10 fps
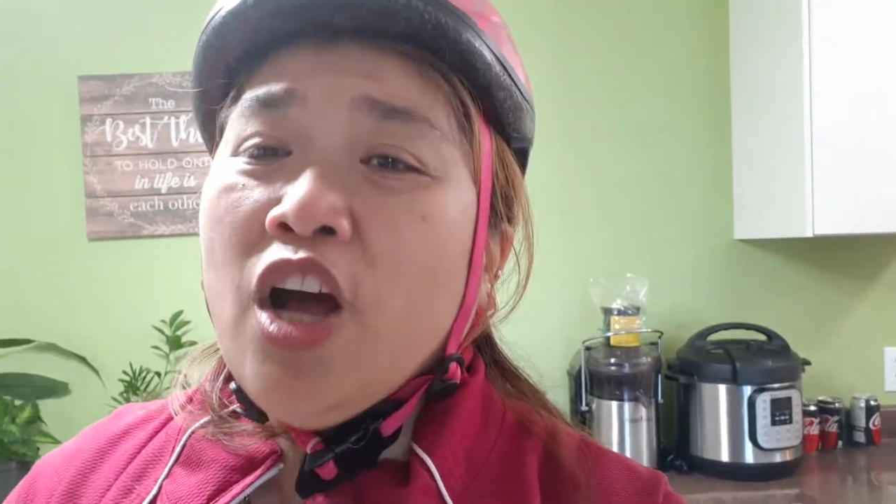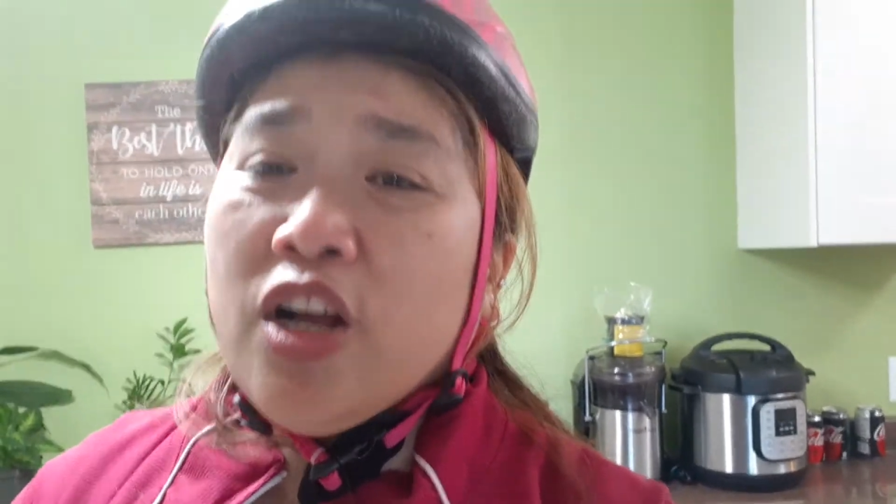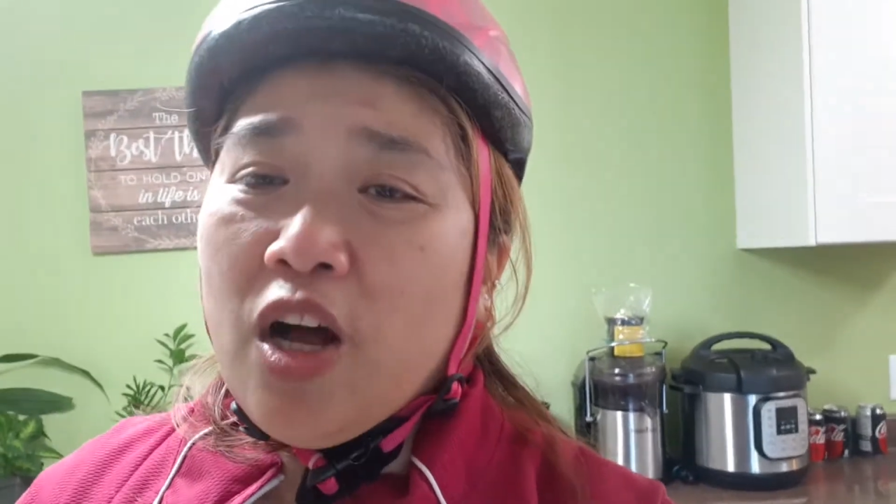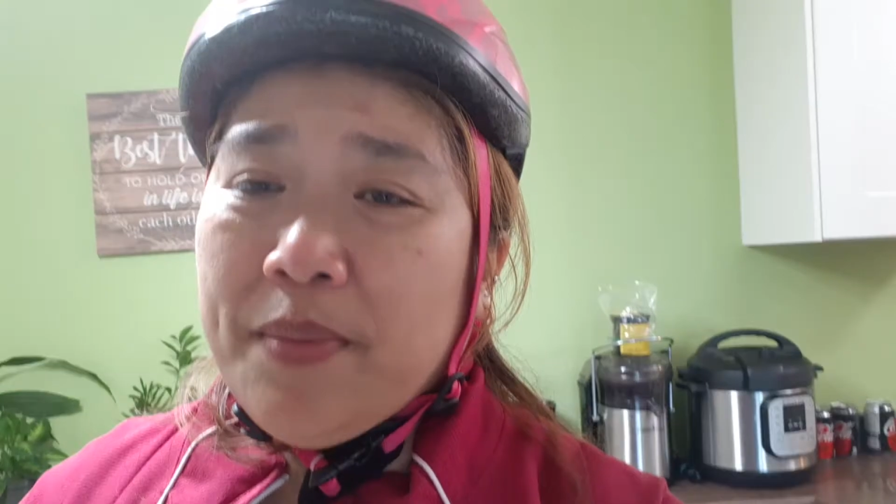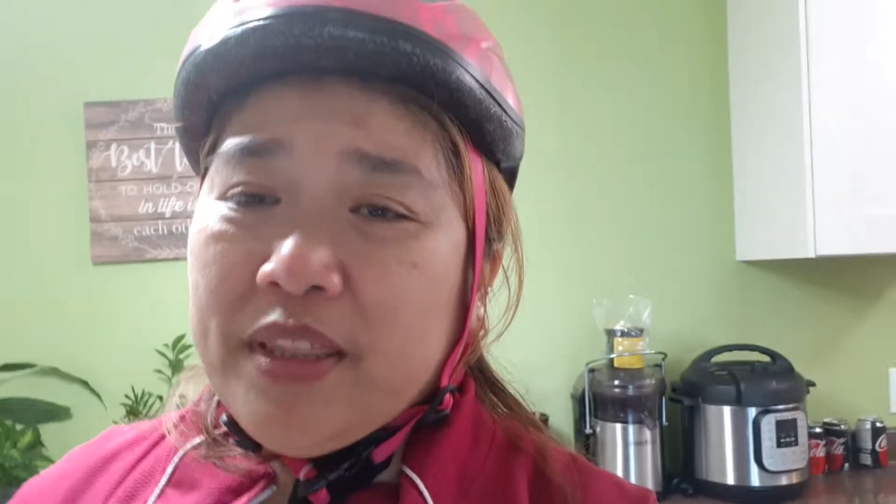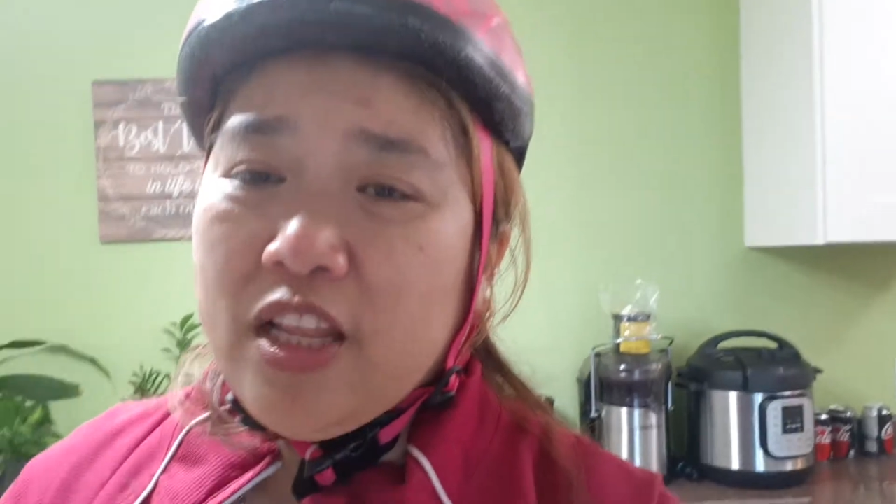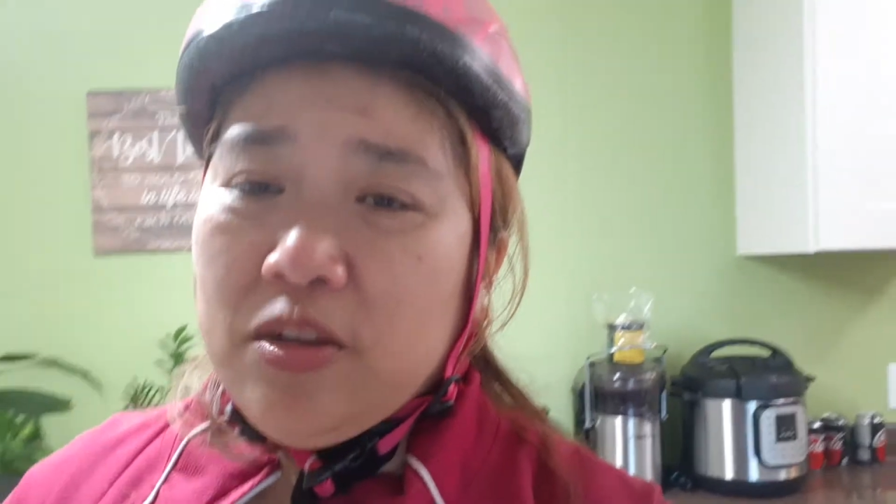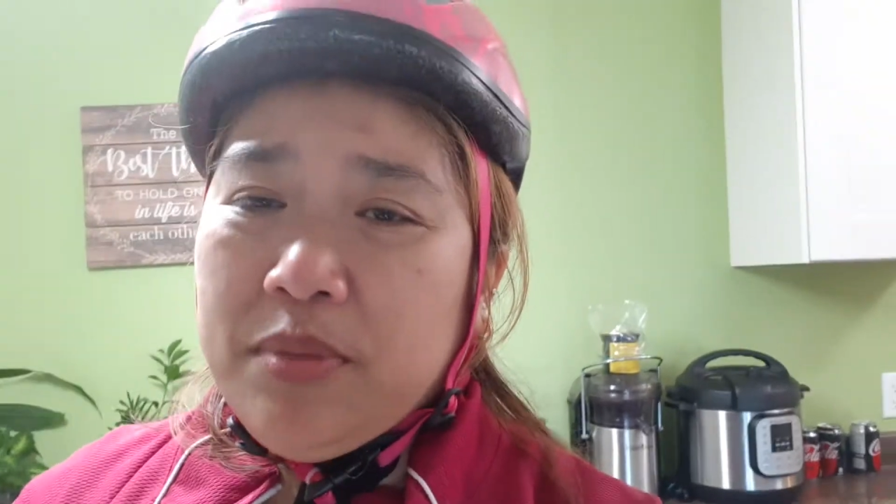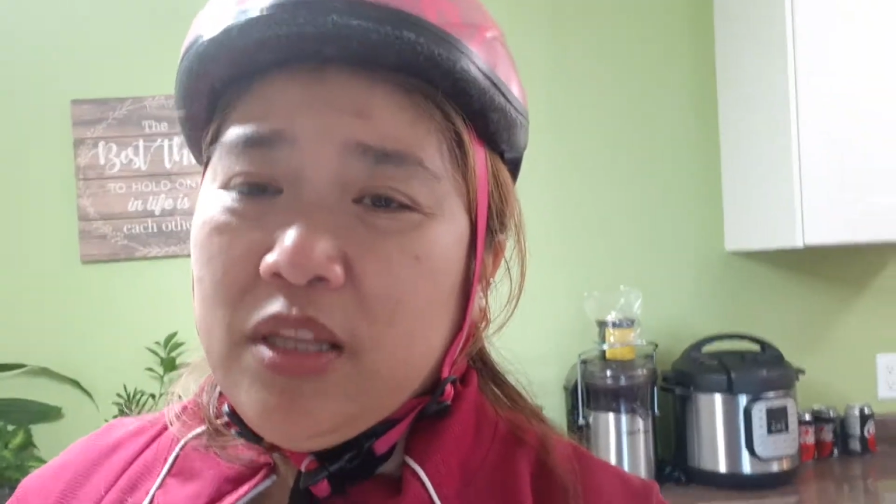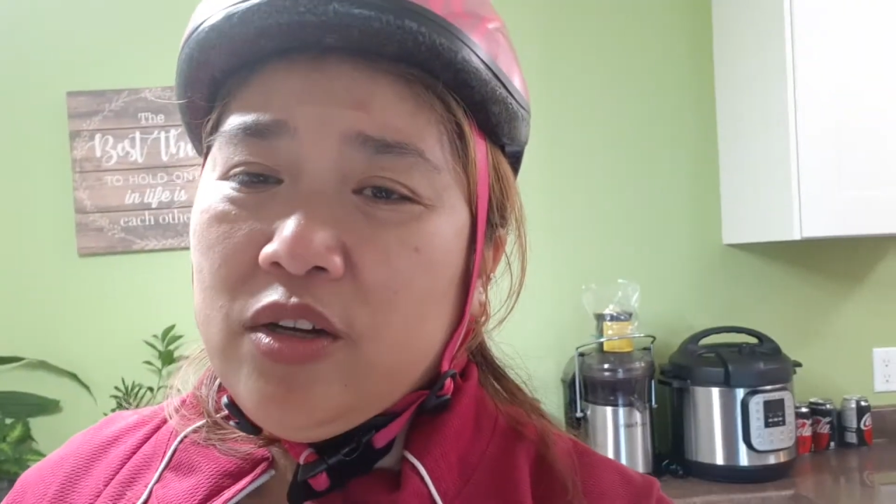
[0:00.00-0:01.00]
comment down
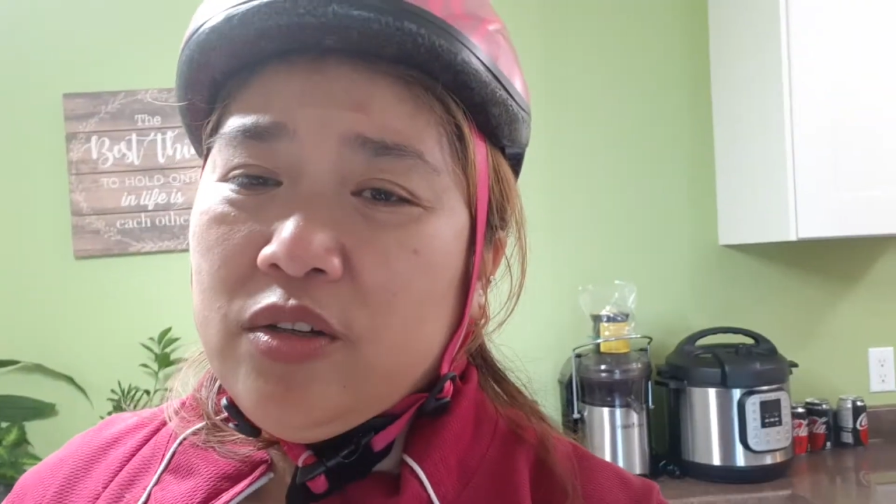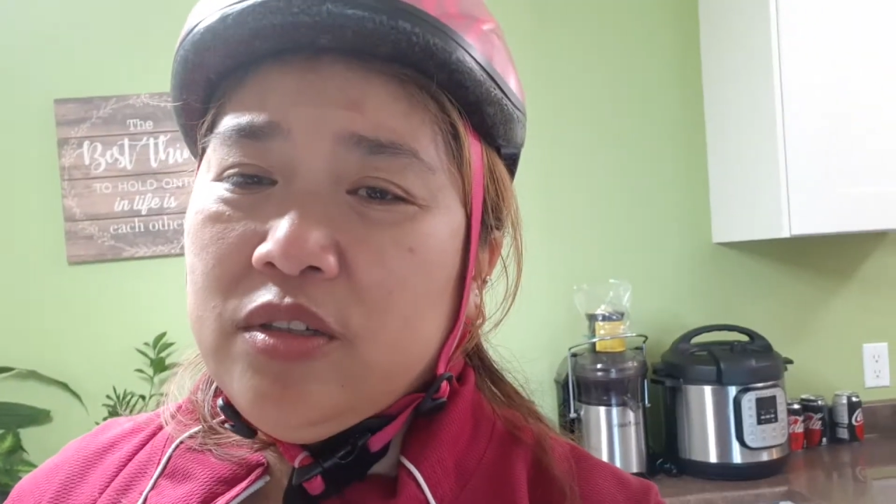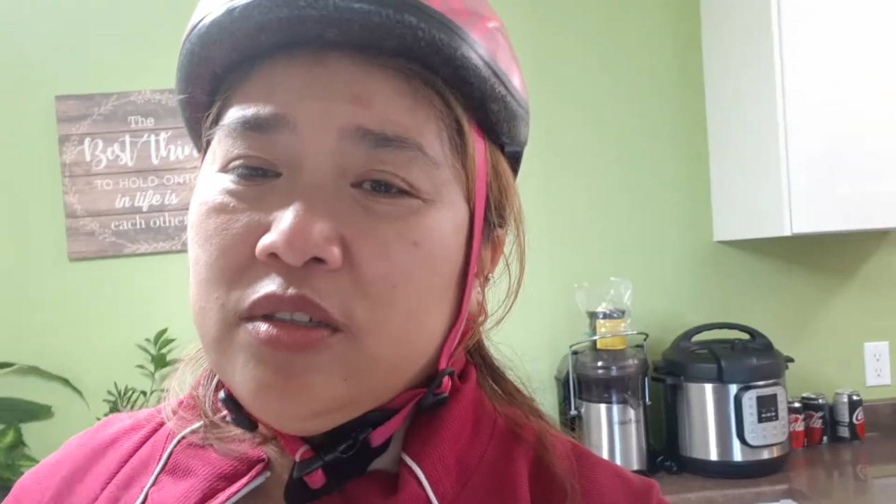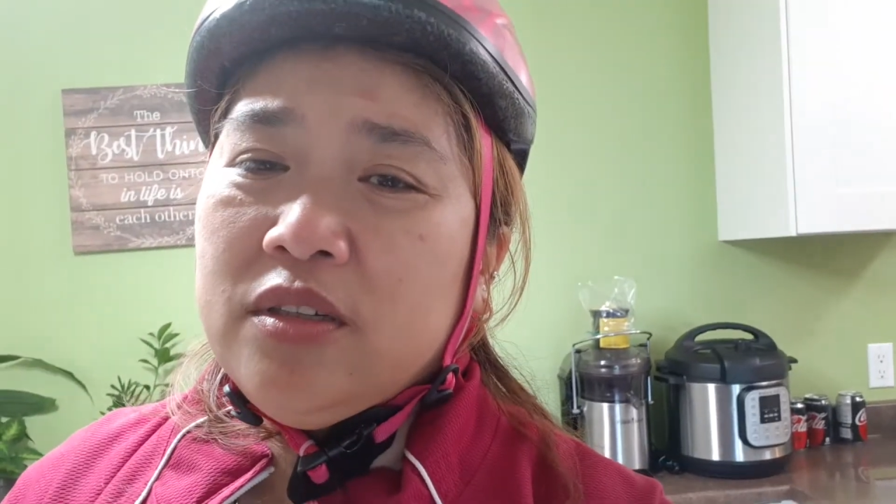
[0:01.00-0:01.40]
below